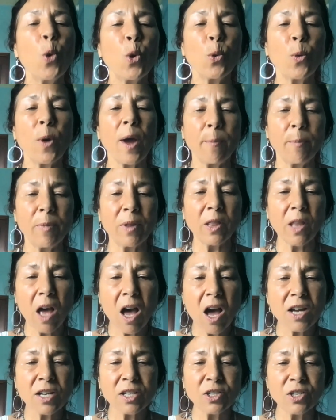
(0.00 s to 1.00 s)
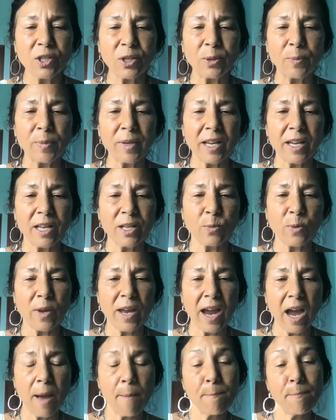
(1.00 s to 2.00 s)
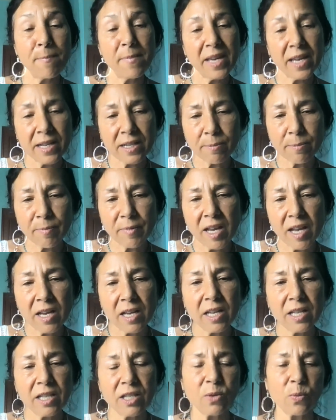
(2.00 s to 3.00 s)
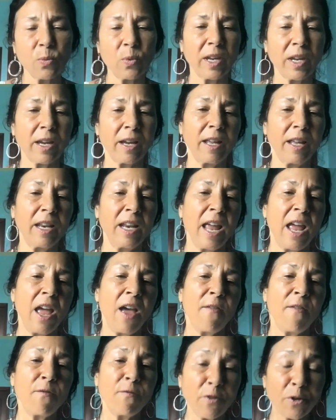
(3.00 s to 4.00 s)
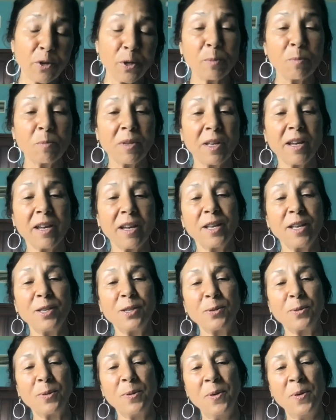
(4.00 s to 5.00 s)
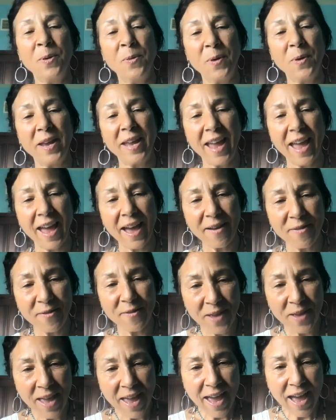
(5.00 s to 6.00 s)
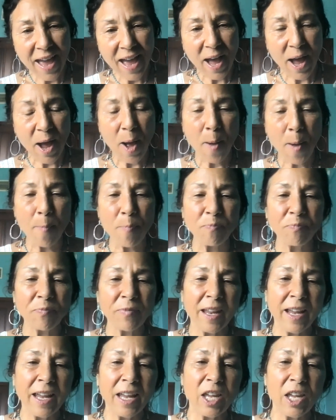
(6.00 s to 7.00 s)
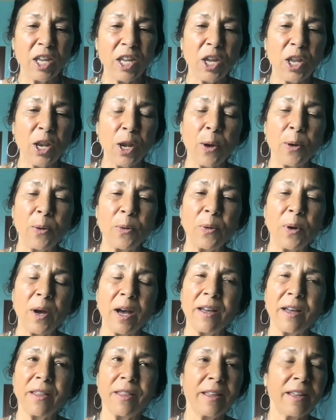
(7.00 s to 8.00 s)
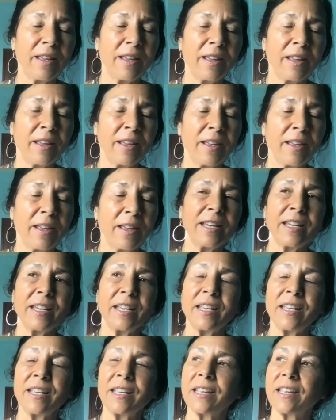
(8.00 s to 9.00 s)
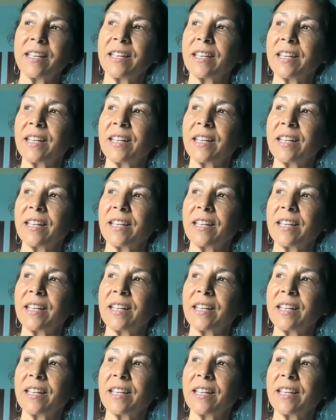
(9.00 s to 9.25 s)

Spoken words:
who do I belong to? Because we got mixed bloods, we got full bloods, we have, um, you know, uh, eh,